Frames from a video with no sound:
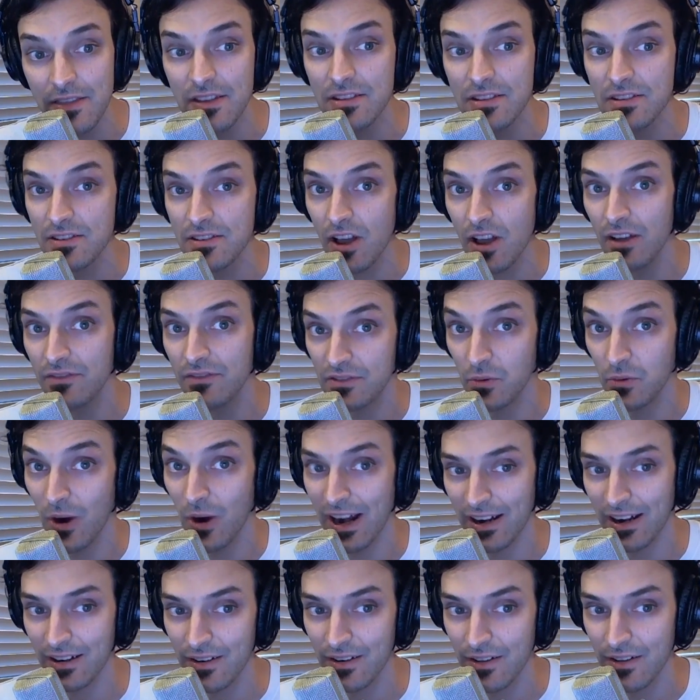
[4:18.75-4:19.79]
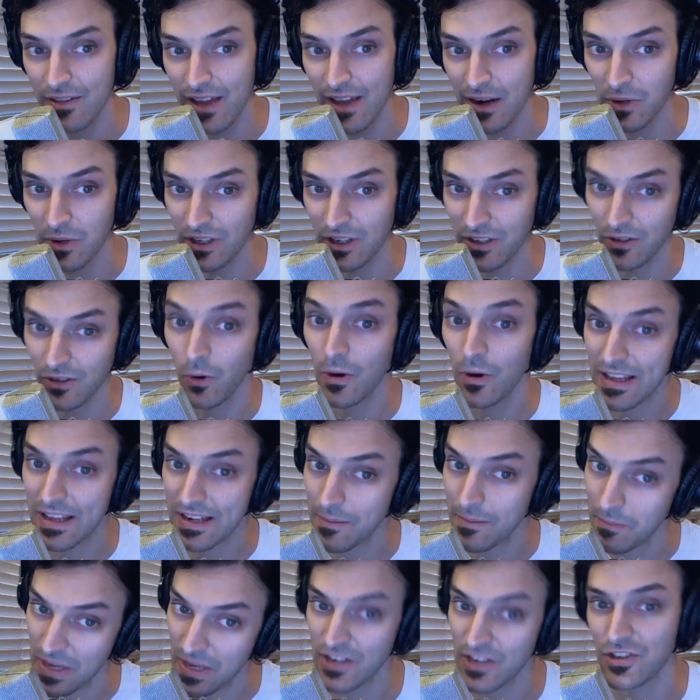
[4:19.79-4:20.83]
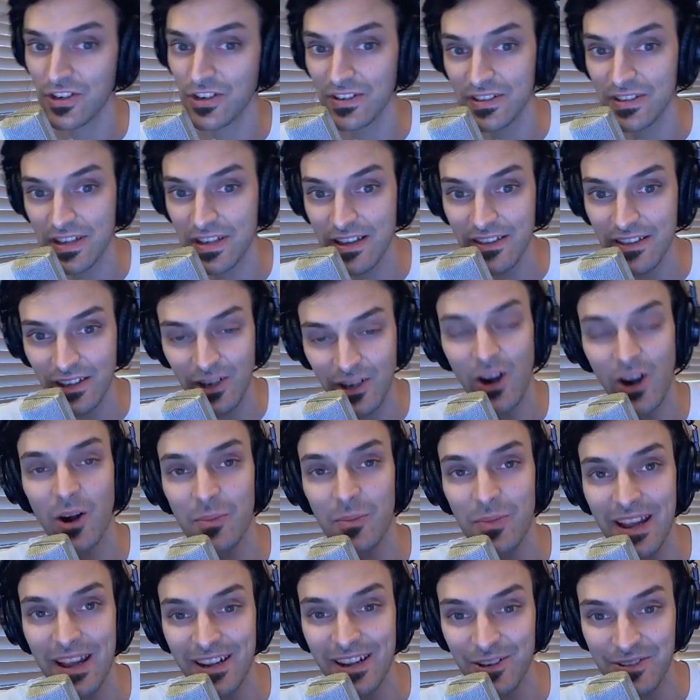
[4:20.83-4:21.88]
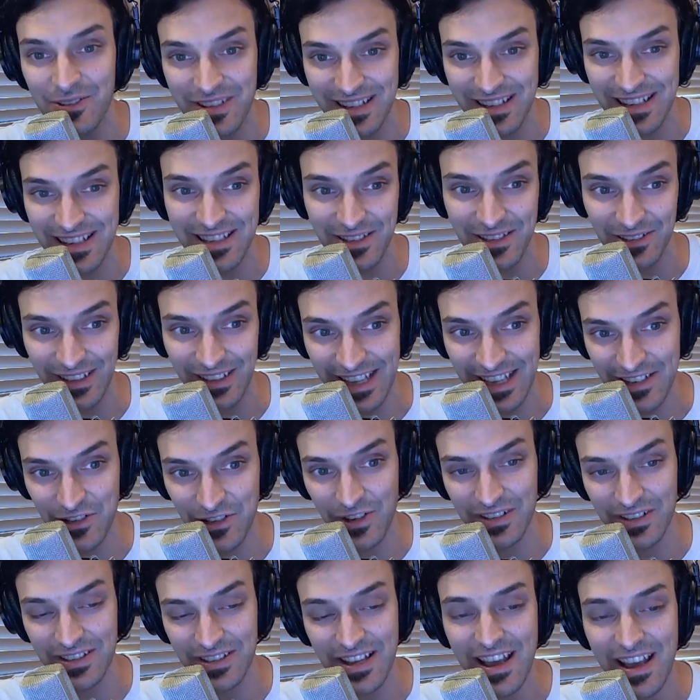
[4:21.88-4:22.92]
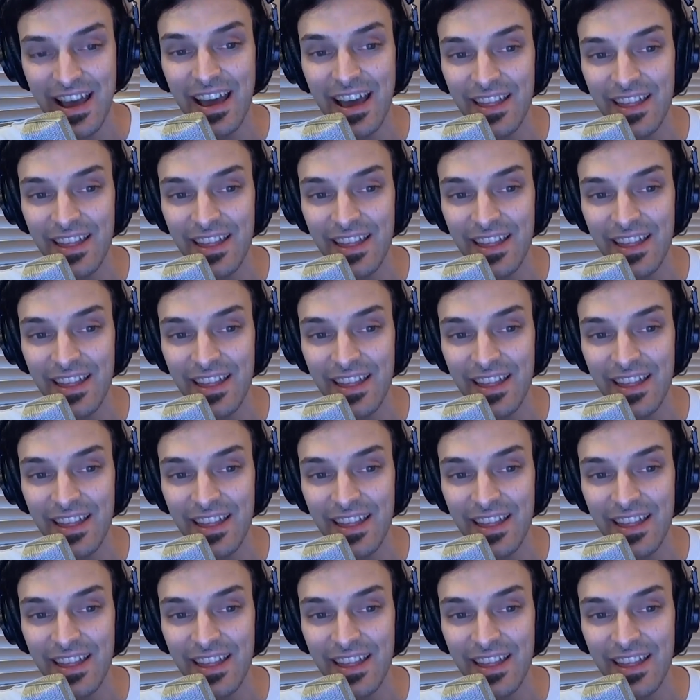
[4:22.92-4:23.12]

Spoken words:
in the software that recorded emissions in the car maker's diesel engines.